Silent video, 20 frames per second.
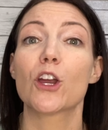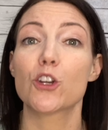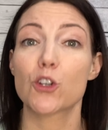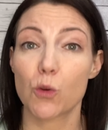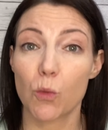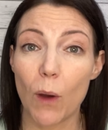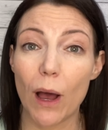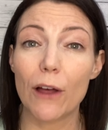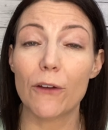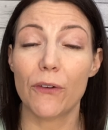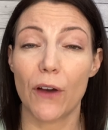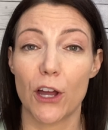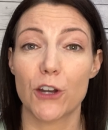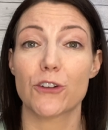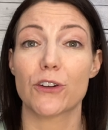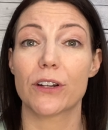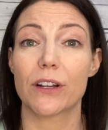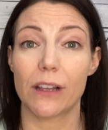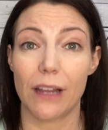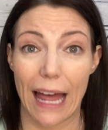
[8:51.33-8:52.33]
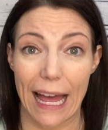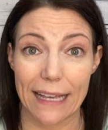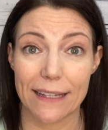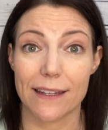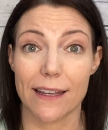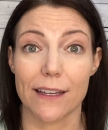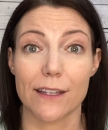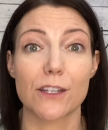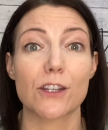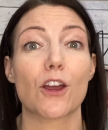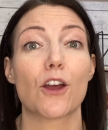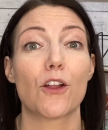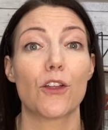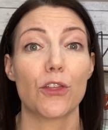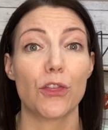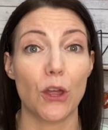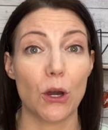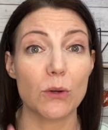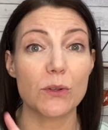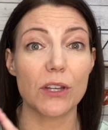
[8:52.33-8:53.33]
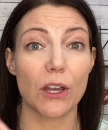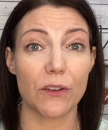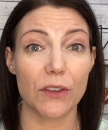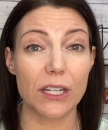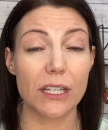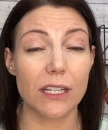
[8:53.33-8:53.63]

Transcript: 1,200 classes. Those are the